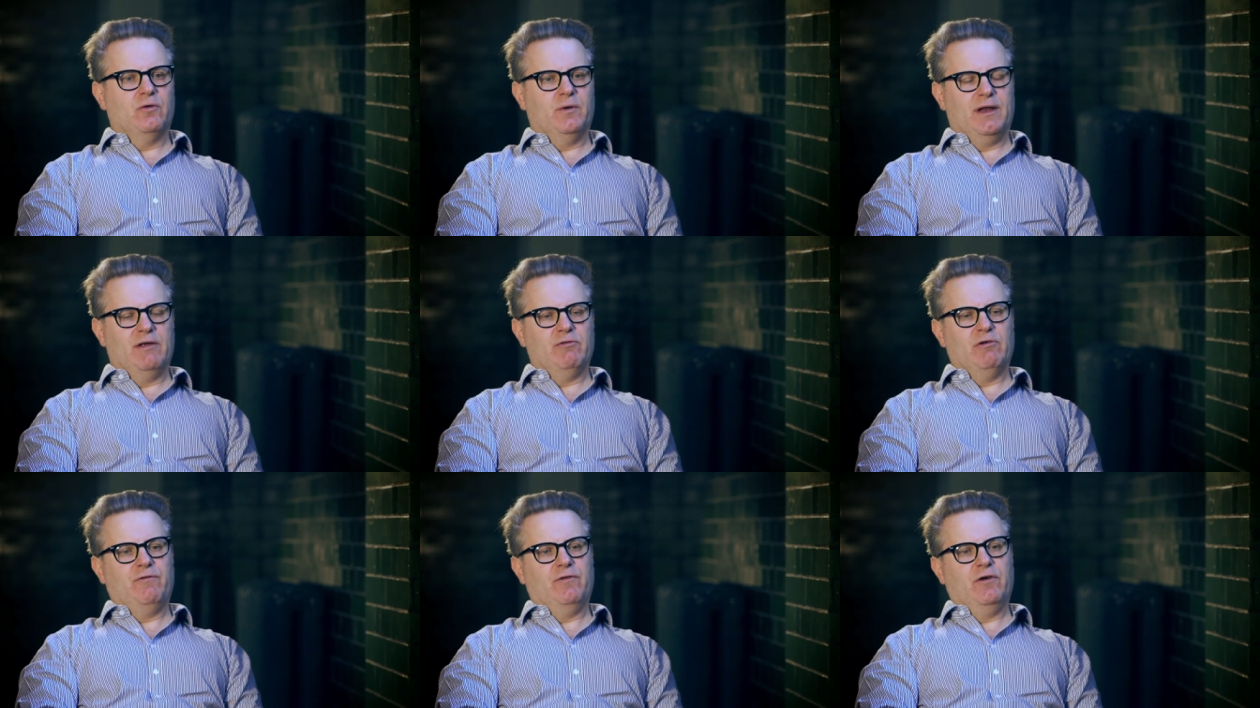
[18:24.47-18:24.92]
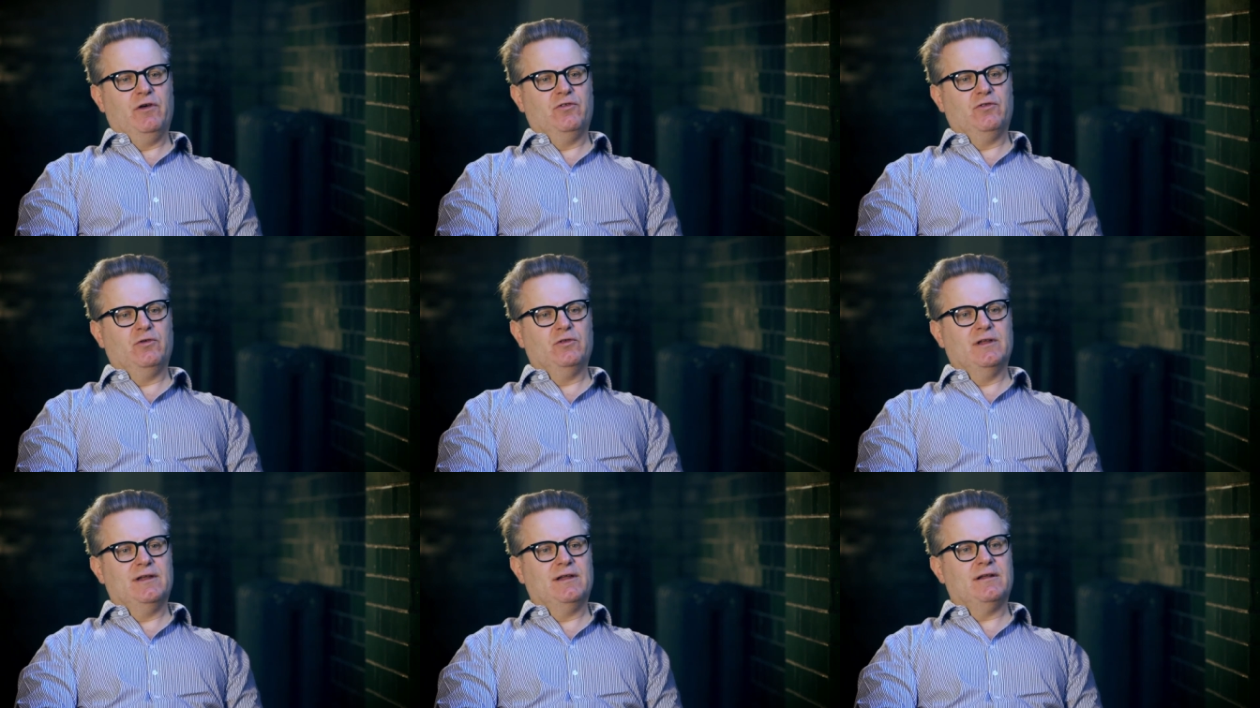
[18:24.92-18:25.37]
when he refers
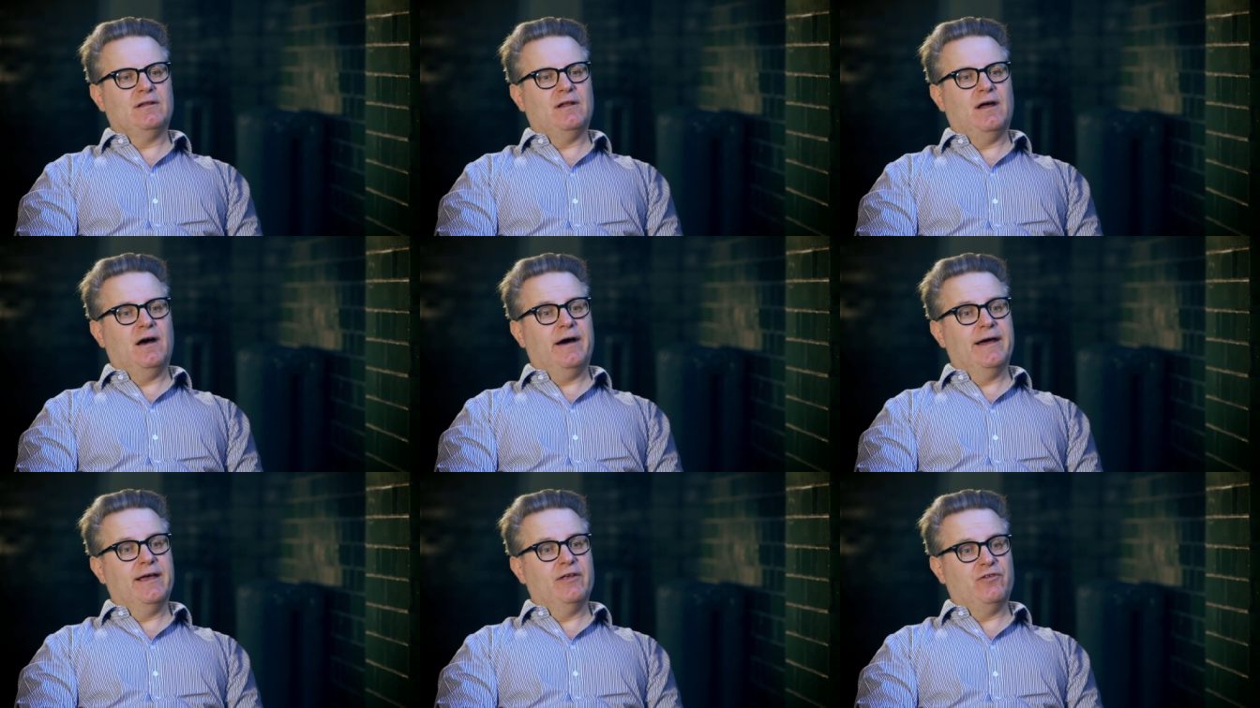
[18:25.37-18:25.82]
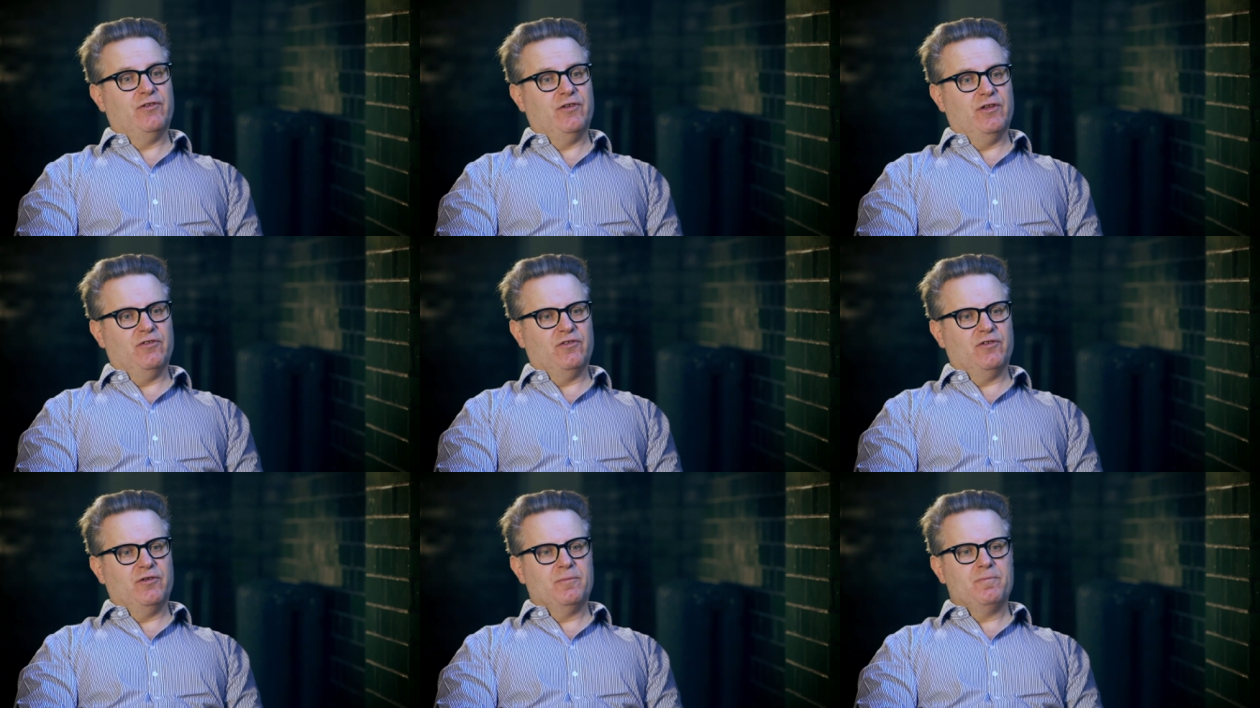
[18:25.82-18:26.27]
to the little
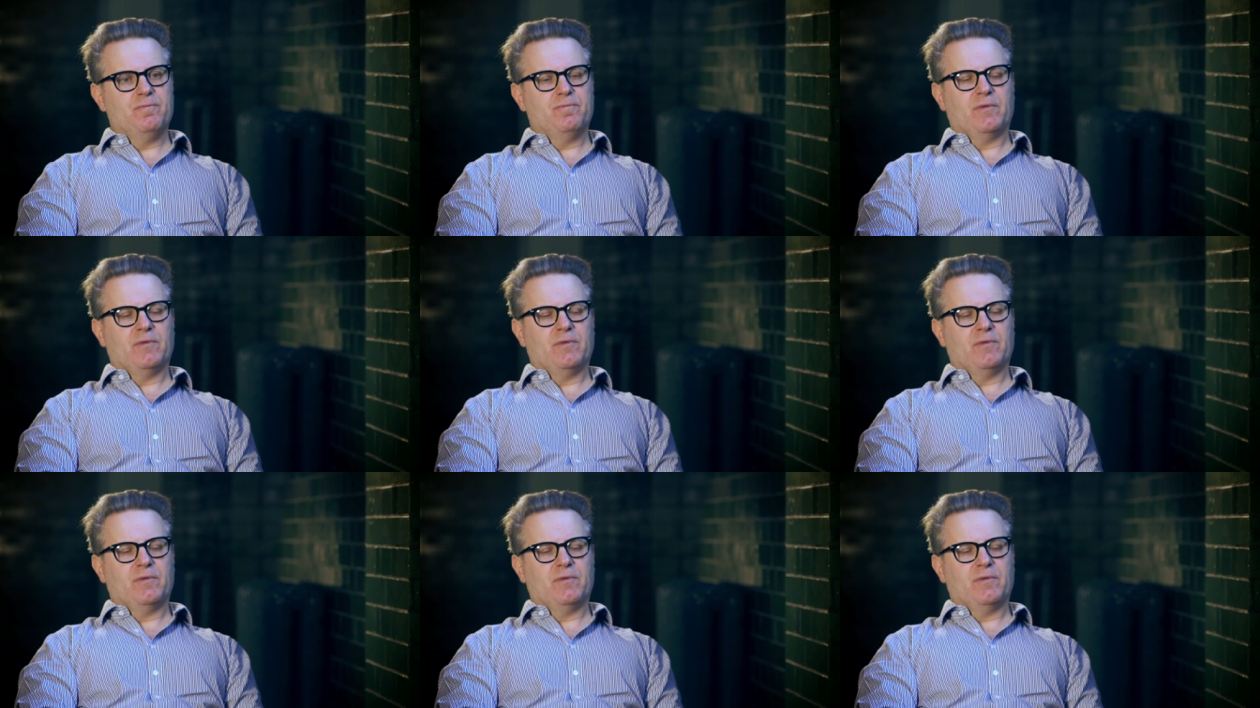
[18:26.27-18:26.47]
eyases.